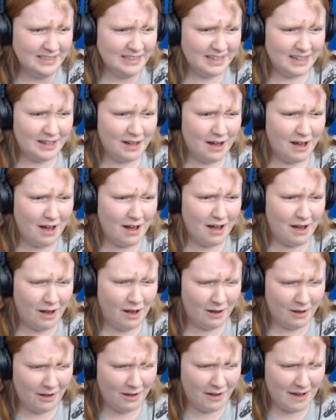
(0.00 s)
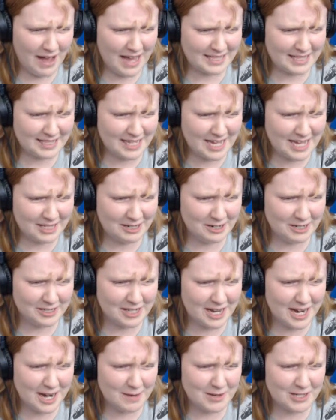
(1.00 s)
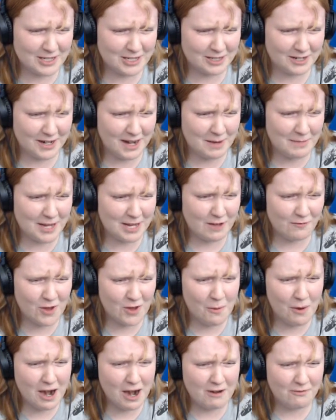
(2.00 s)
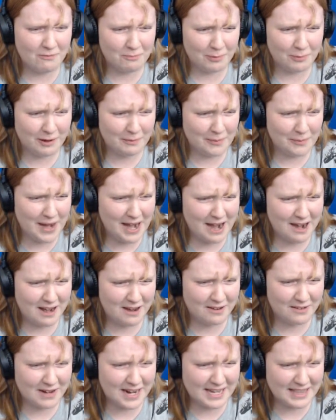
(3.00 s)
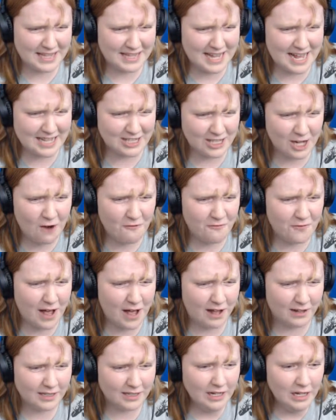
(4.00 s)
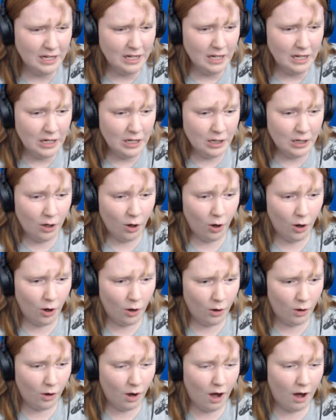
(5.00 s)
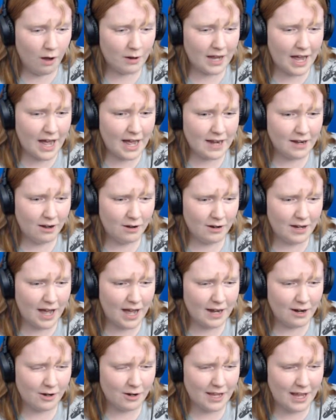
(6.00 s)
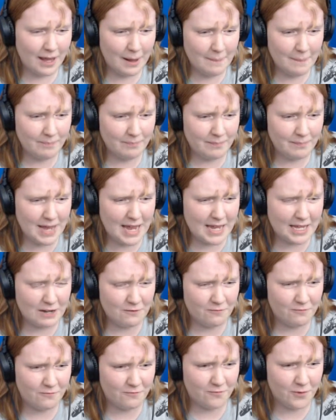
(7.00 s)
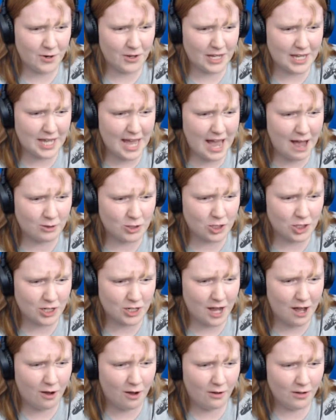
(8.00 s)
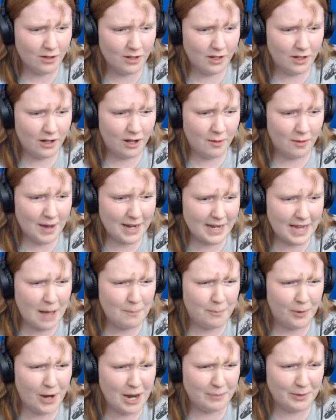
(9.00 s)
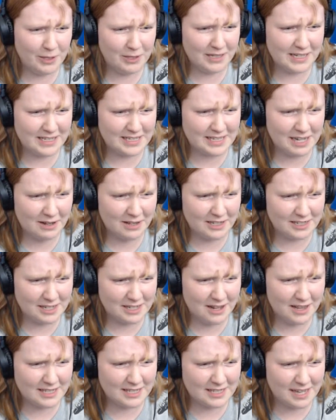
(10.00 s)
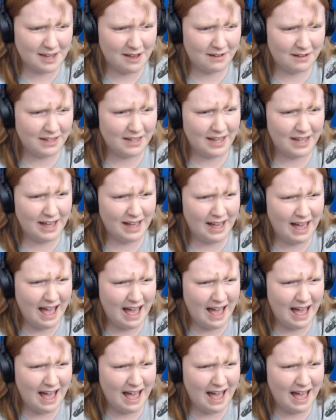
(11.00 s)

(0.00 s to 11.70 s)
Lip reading: I said there's going to be screaming. If you weren't prepared already, then that's your fault. Ooh, oh, God. Oh, God. Okay, make it for the couch. Go. Oh, my God, Boy Blue. Let's go. Let's go. Let's go.